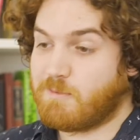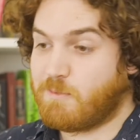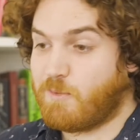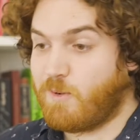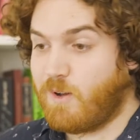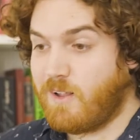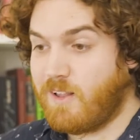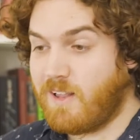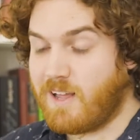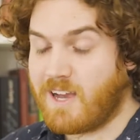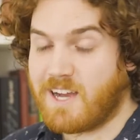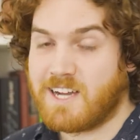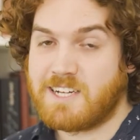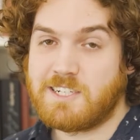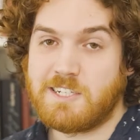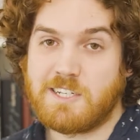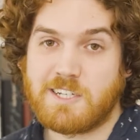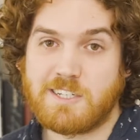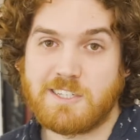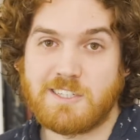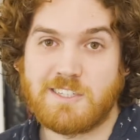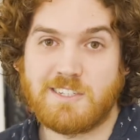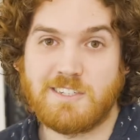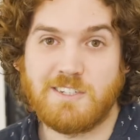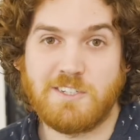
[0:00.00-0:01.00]
well, I
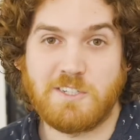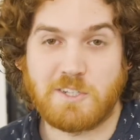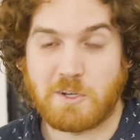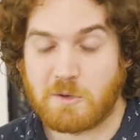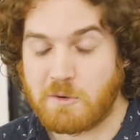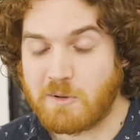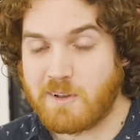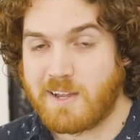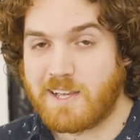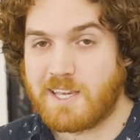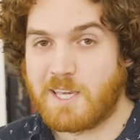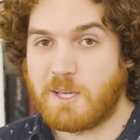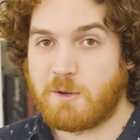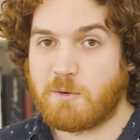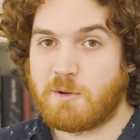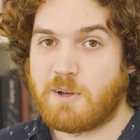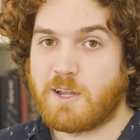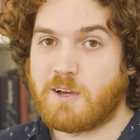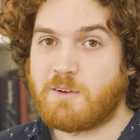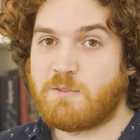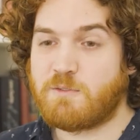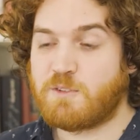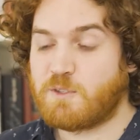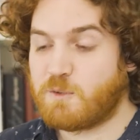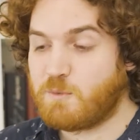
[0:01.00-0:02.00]
just don't like you
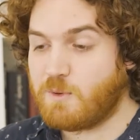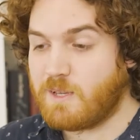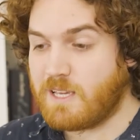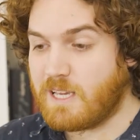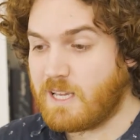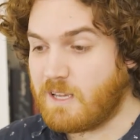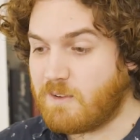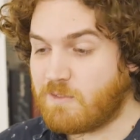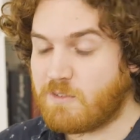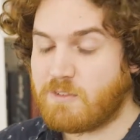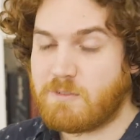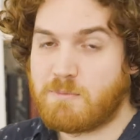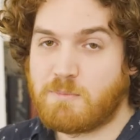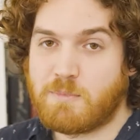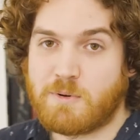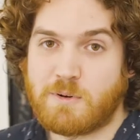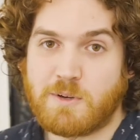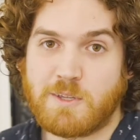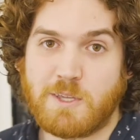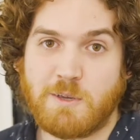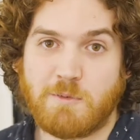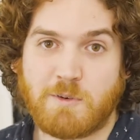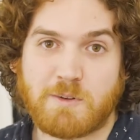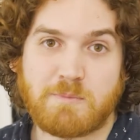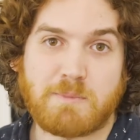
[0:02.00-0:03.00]
enough to even put
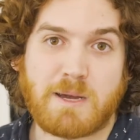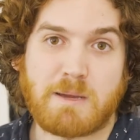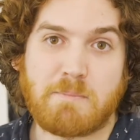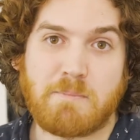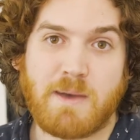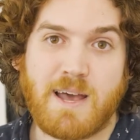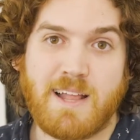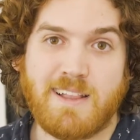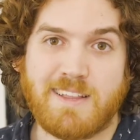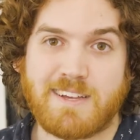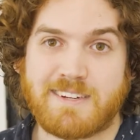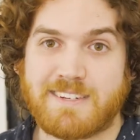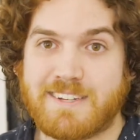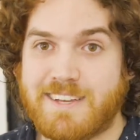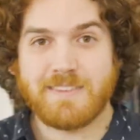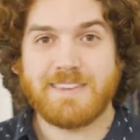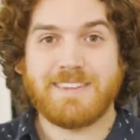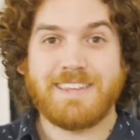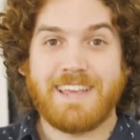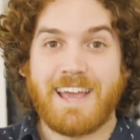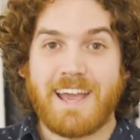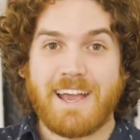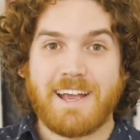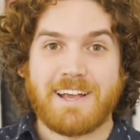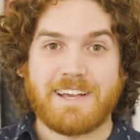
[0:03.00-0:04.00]
you on my ballot.
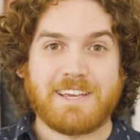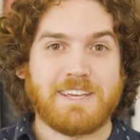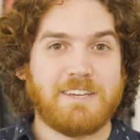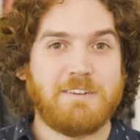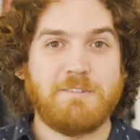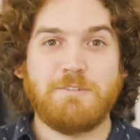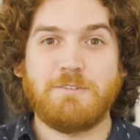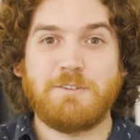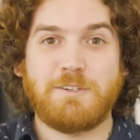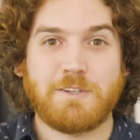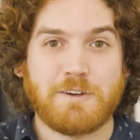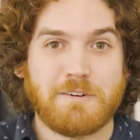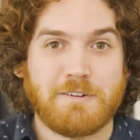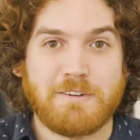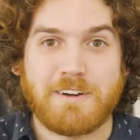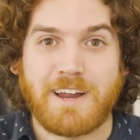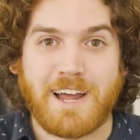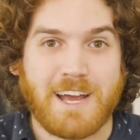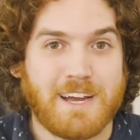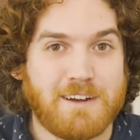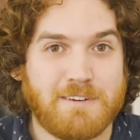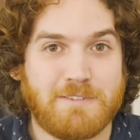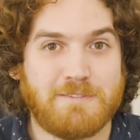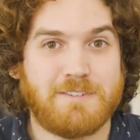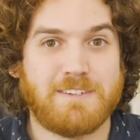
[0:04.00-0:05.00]
Yeah, you don't
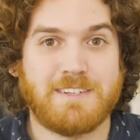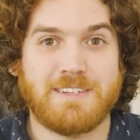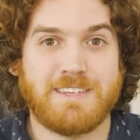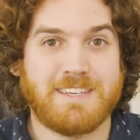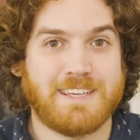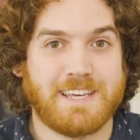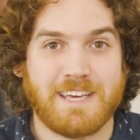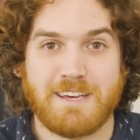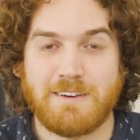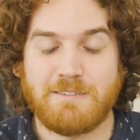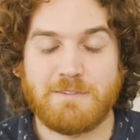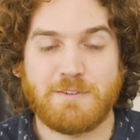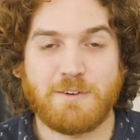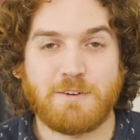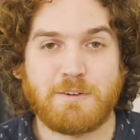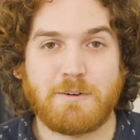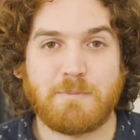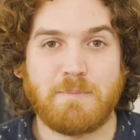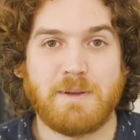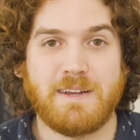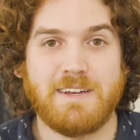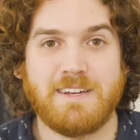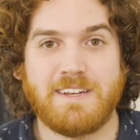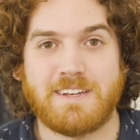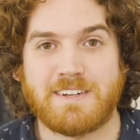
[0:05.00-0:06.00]
have to give your
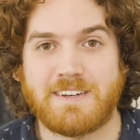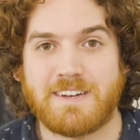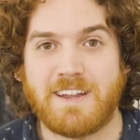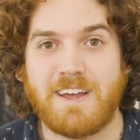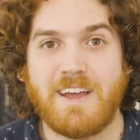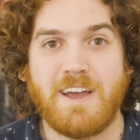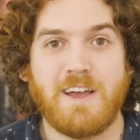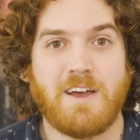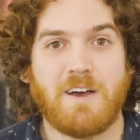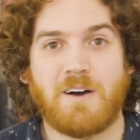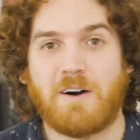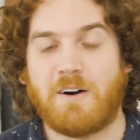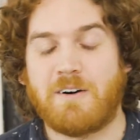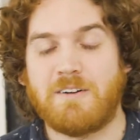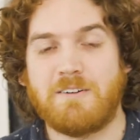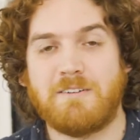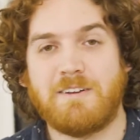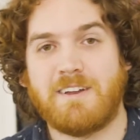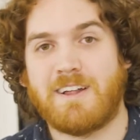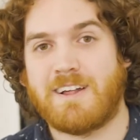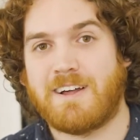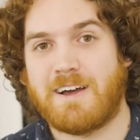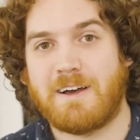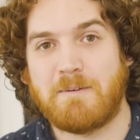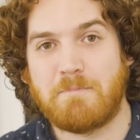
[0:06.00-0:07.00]
opinion
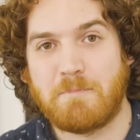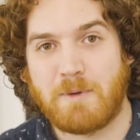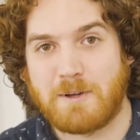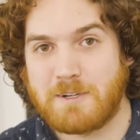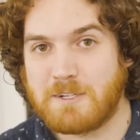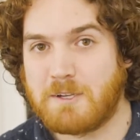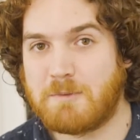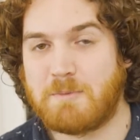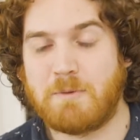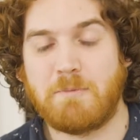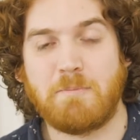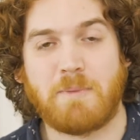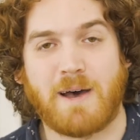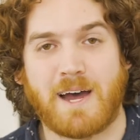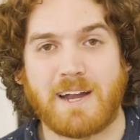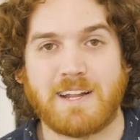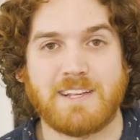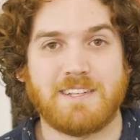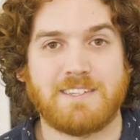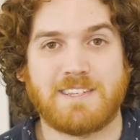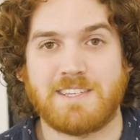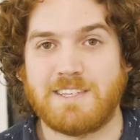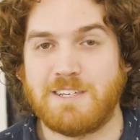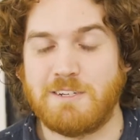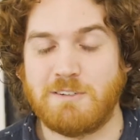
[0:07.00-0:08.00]
on multiple
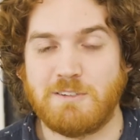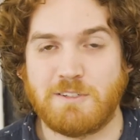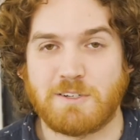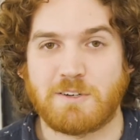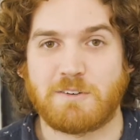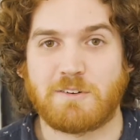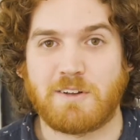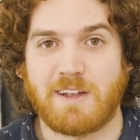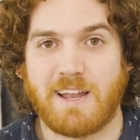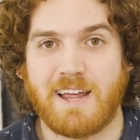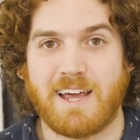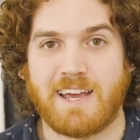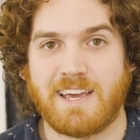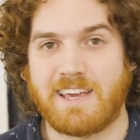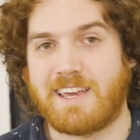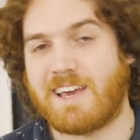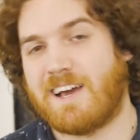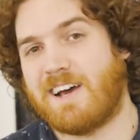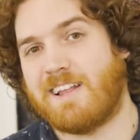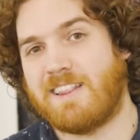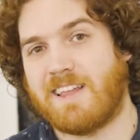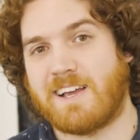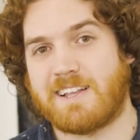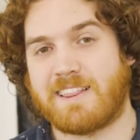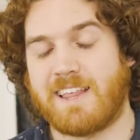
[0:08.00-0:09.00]
parties that you don't like,
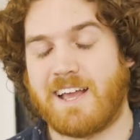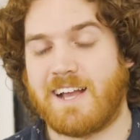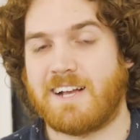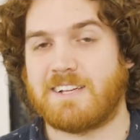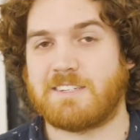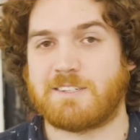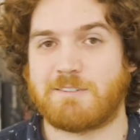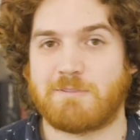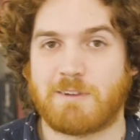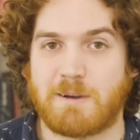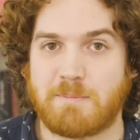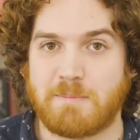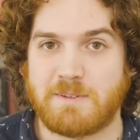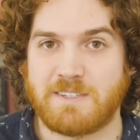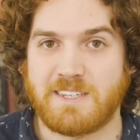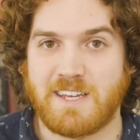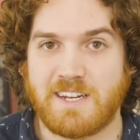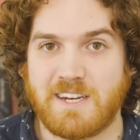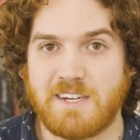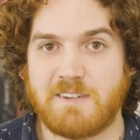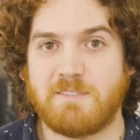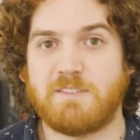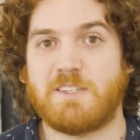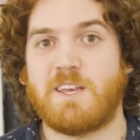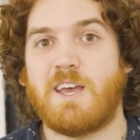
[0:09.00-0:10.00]
unlike the House of
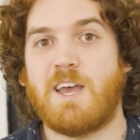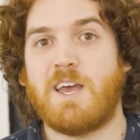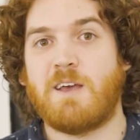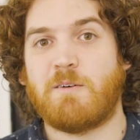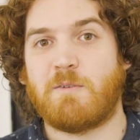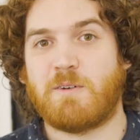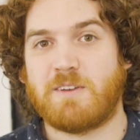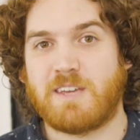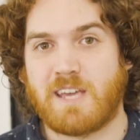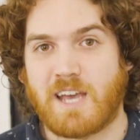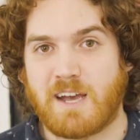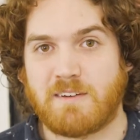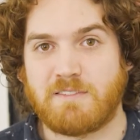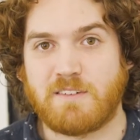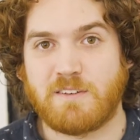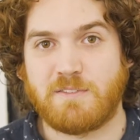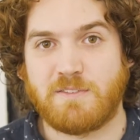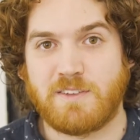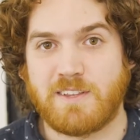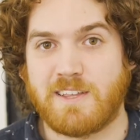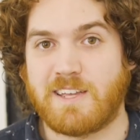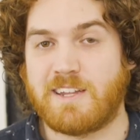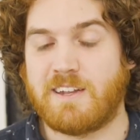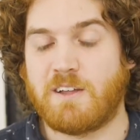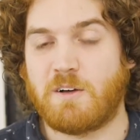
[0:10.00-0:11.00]
Representatives, where you have to
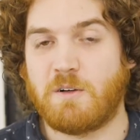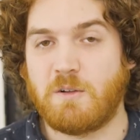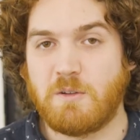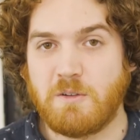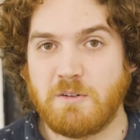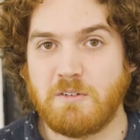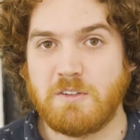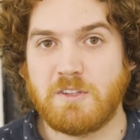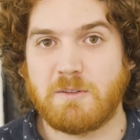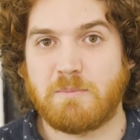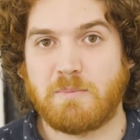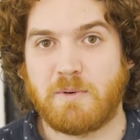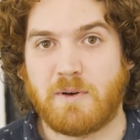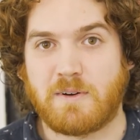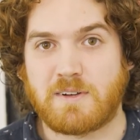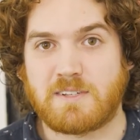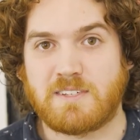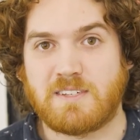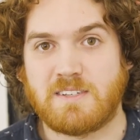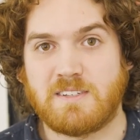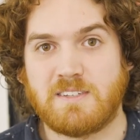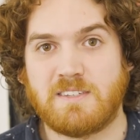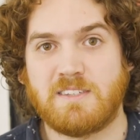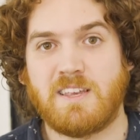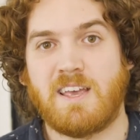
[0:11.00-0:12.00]
fill in all the
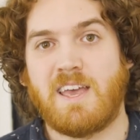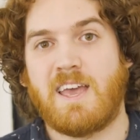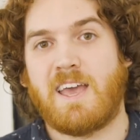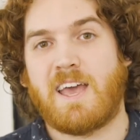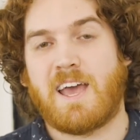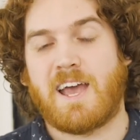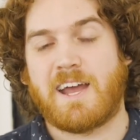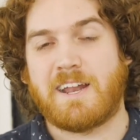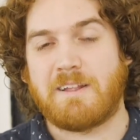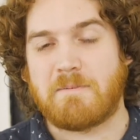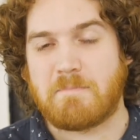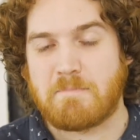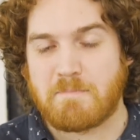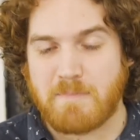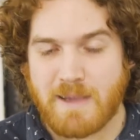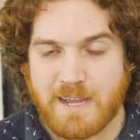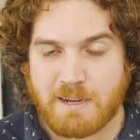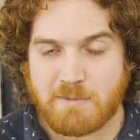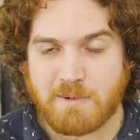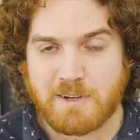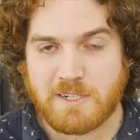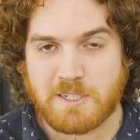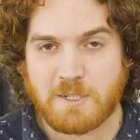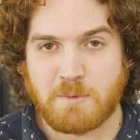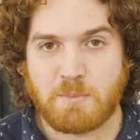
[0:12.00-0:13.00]
boxes, and it may
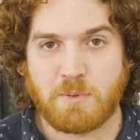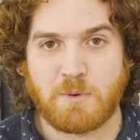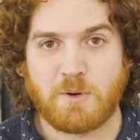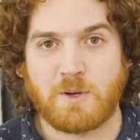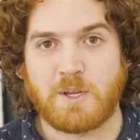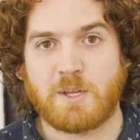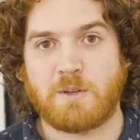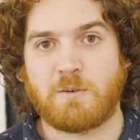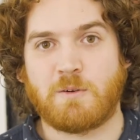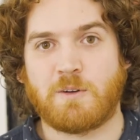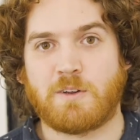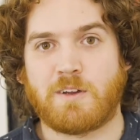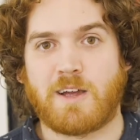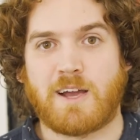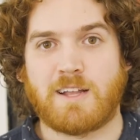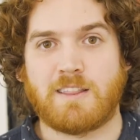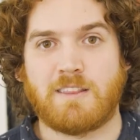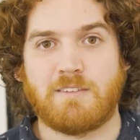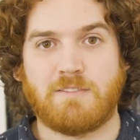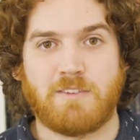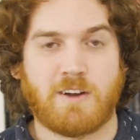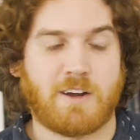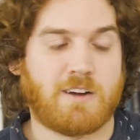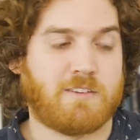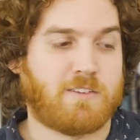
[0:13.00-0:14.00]
reach a point where you're at the
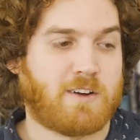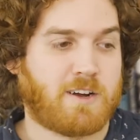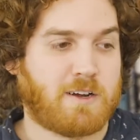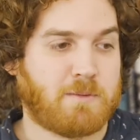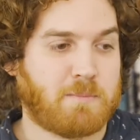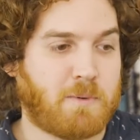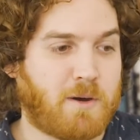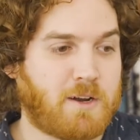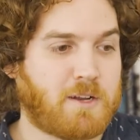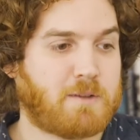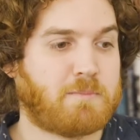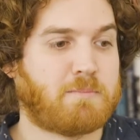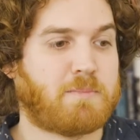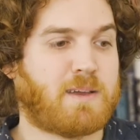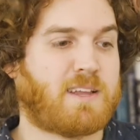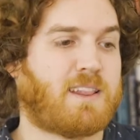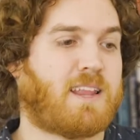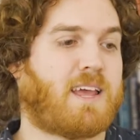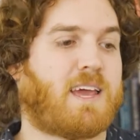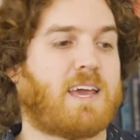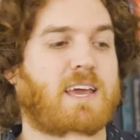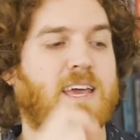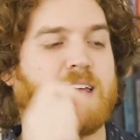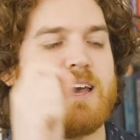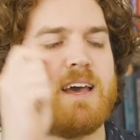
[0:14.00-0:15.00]
very, very bottom being
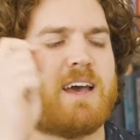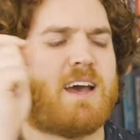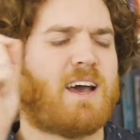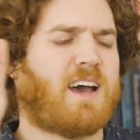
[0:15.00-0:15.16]
like,